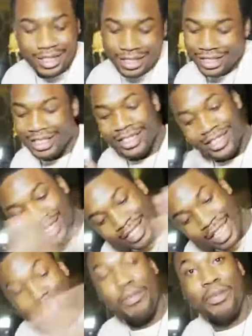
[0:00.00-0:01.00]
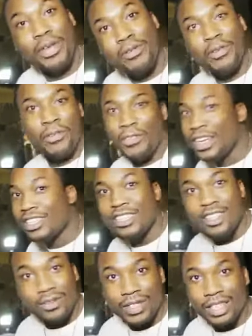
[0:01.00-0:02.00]
Is this this A P
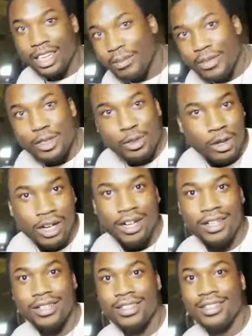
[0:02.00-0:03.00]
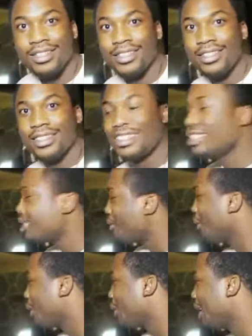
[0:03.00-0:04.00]
reflecting off the camera too hard? This
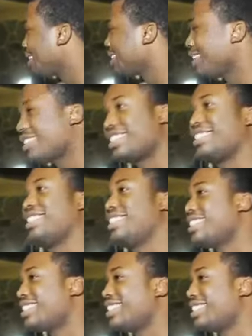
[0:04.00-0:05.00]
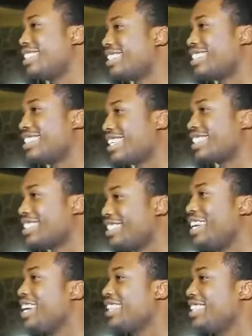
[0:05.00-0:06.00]
the part where I talk shit. This the this the
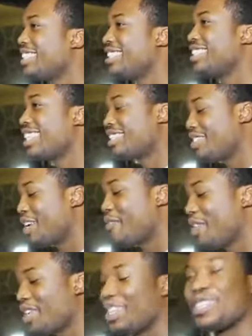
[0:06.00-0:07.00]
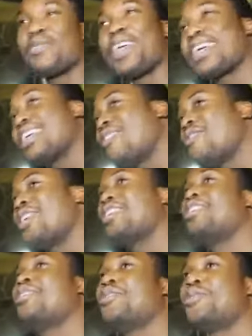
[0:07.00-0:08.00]
section. This the section where I make niggas mad. Cause I
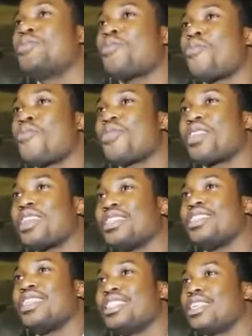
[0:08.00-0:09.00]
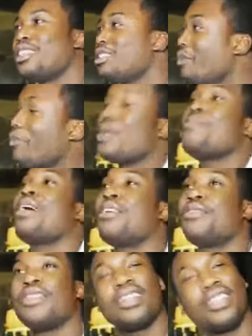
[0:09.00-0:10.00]
want to know. Is the is, is the P-Mod